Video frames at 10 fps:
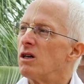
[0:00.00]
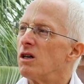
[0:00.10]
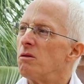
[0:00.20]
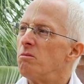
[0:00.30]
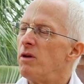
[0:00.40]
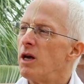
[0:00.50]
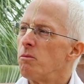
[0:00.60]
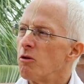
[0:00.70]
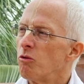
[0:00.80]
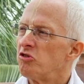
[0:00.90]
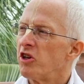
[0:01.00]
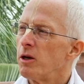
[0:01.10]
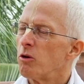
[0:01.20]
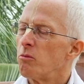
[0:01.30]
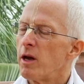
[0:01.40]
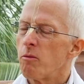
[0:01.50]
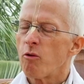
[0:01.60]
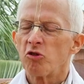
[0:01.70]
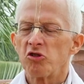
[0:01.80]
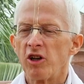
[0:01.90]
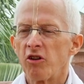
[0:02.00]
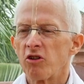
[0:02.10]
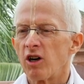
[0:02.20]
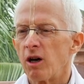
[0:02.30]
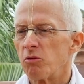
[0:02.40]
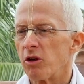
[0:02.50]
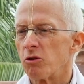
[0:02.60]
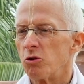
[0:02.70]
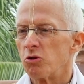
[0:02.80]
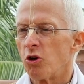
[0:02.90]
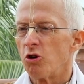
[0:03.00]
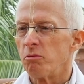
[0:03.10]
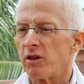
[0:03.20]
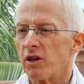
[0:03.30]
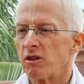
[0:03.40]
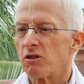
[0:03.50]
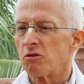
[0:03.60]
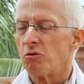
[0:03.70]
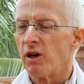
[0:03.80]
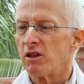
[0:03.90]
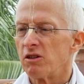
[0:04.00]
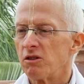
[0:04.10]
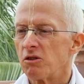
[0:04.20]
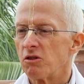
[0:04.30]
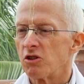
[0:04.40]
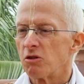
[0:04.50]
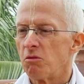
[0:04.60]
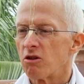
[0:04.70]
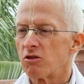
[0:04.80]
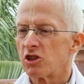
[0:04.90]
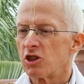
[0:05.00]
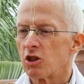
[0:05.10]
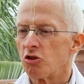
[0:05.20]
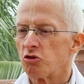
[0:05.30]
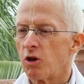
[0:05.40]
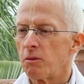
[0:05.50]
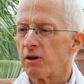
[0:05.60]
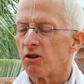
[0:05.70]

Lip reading: maybe it was him or maybe it was another godbrother who told me that when Tamal Krishna Goswami had